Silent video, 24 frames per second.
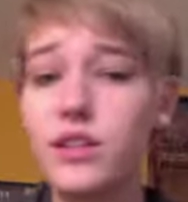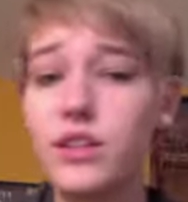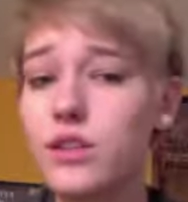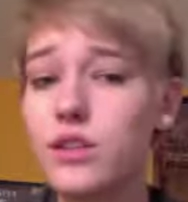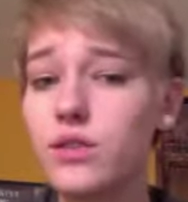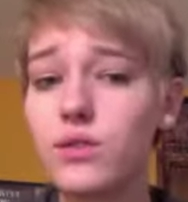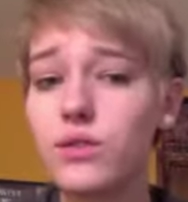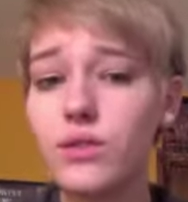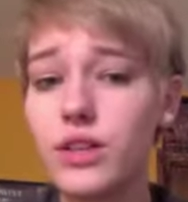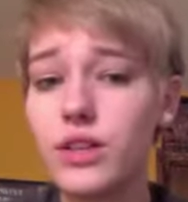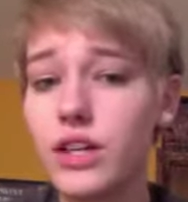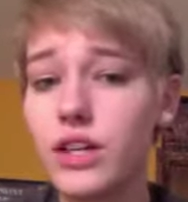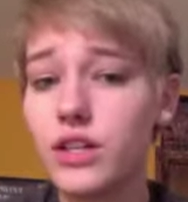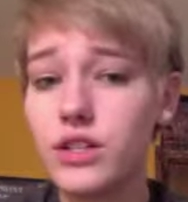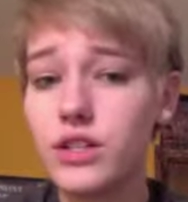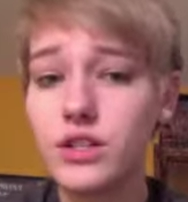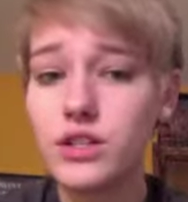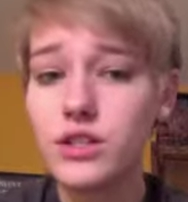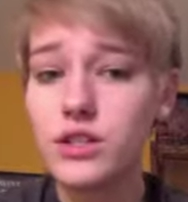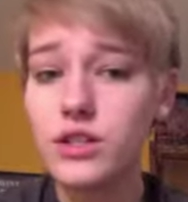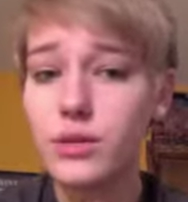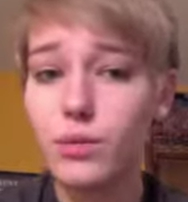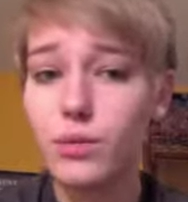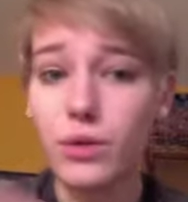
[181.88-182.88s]
the
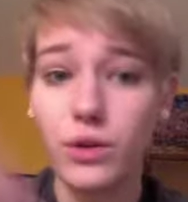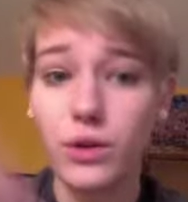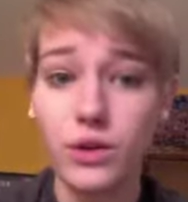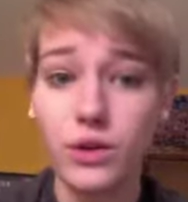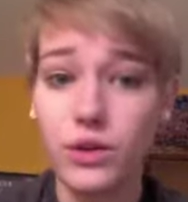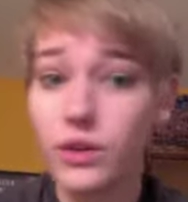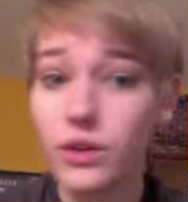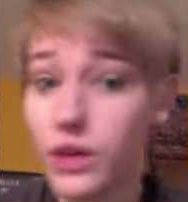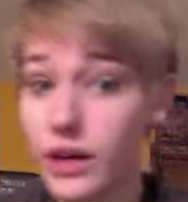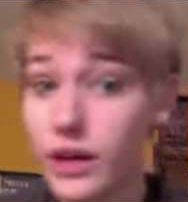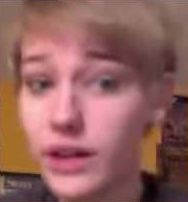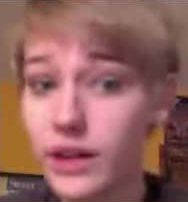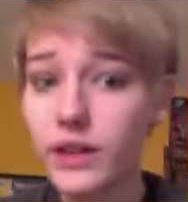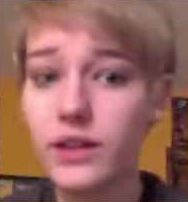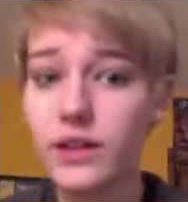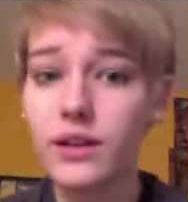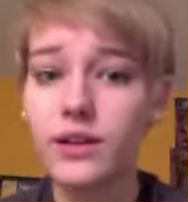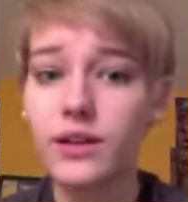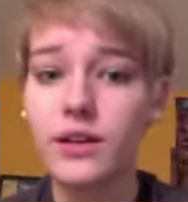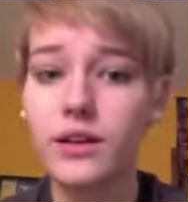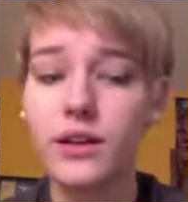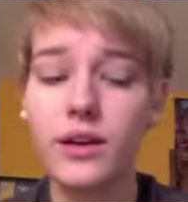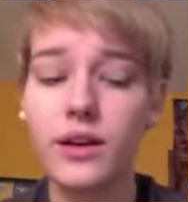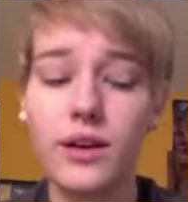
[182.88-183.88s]
relationship or you're not,
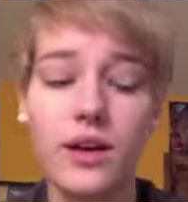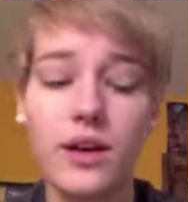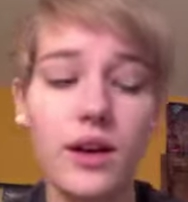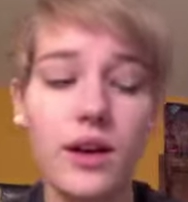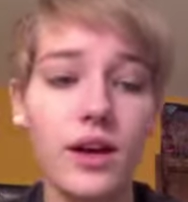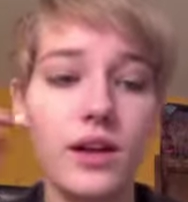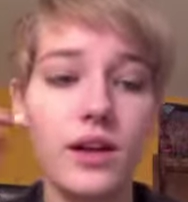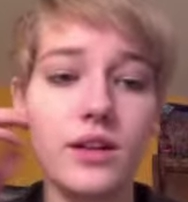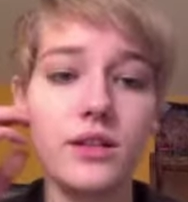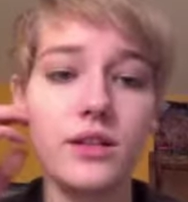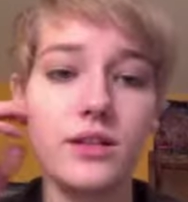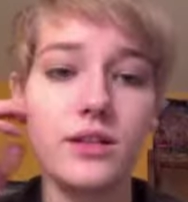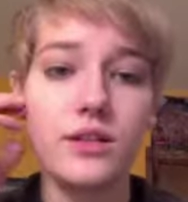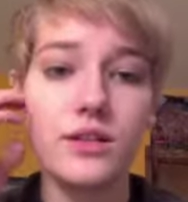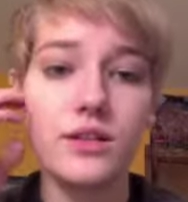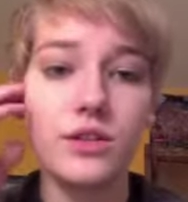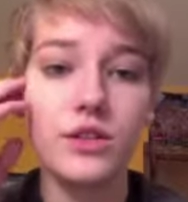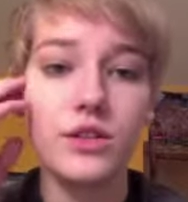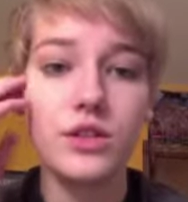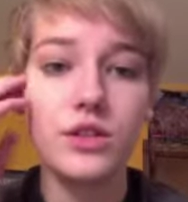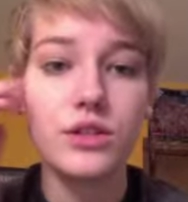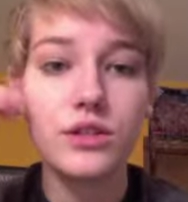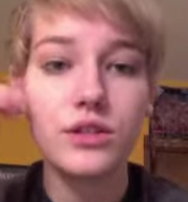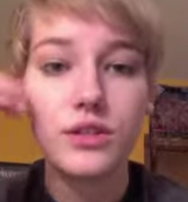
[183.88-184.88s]
and you're
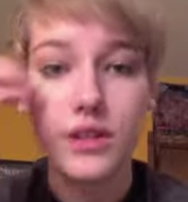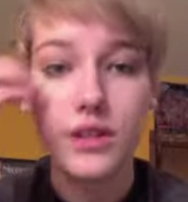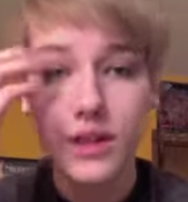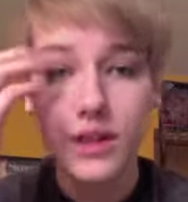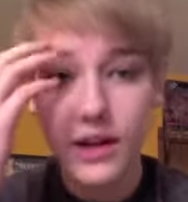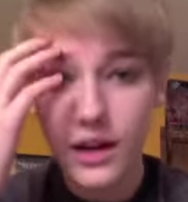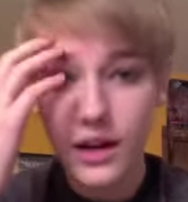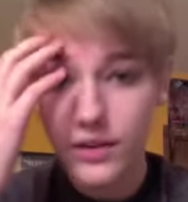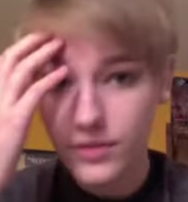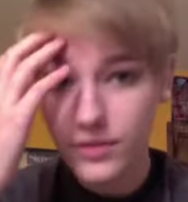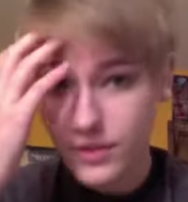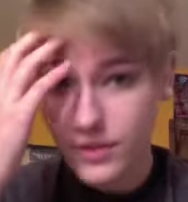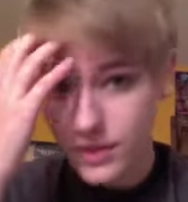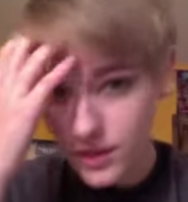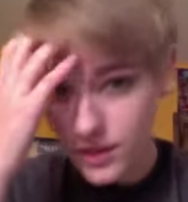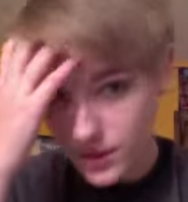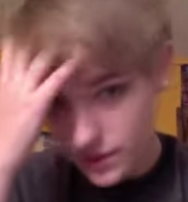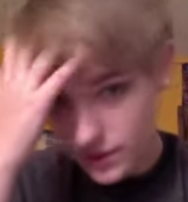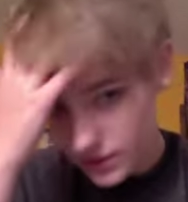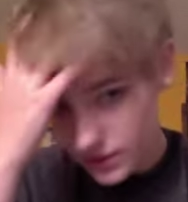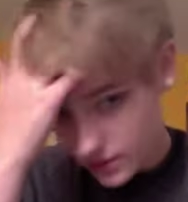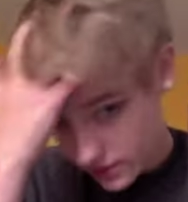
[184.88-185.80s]
just gonna have to